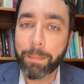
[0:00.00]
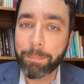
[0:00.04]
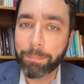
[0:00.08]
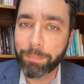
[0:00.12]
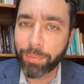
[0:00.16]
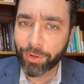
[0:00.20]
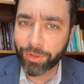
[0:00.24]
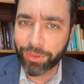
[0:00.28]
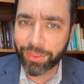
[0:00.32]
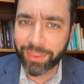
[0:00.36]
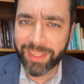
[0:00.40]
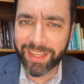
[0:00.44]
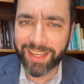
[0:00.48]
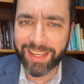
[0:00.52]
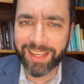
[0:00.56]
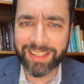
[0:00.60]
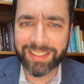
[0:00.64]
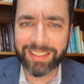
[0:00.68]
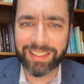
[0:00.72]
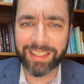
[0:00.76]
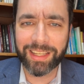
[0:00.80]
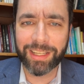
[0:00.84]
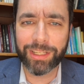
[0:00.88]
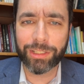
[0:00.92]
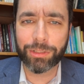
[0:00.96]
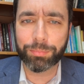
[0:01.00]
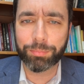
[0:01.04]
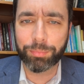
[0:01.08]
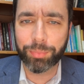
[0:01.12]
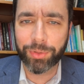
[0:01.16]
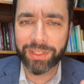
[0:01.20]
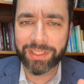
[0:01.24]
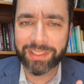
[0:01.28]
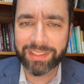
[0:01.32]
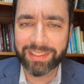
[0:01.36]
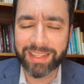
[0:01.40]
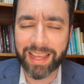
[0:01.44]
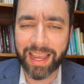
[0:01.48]
But this is
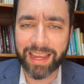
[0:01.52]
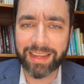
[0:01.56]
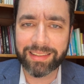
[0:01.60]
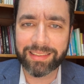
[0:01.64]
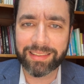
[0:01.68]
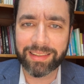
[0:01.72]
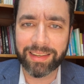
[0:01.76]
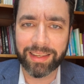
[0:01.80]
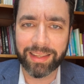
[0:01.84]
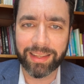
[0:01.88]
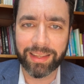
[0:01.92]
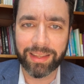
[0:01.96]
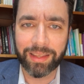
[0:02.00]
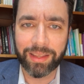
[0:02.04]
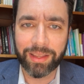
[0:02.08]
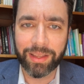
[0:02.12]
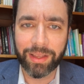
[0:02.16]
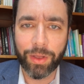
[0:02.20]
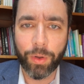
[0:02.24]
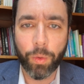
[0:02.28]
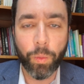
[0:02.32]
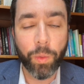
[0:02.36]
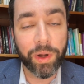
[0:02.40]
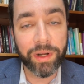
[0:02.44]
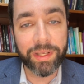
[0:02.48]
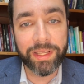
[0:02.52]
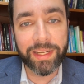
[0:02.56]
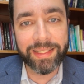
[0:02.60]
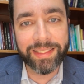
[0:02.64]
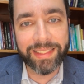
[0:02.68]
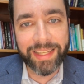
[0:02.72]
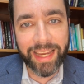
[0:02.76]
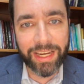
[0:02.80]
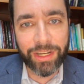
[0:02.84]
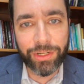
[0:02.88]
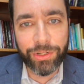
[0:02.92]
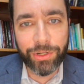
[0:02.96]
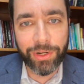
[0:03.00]
precisely where the
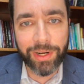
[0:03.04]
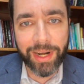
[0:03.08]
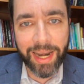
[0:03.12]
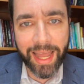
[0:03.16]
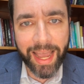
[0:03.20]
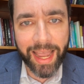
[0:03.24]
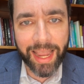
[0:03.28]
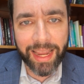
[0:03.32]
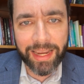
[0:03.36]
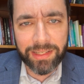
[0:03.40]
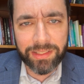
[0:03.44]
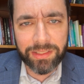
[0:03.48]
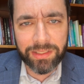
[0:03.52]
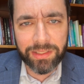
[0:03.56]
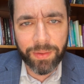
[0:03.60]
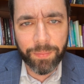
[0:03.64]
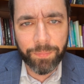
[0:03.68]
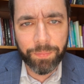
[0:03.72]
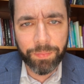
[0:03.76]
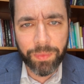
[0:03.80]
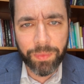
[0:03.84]
danger lies.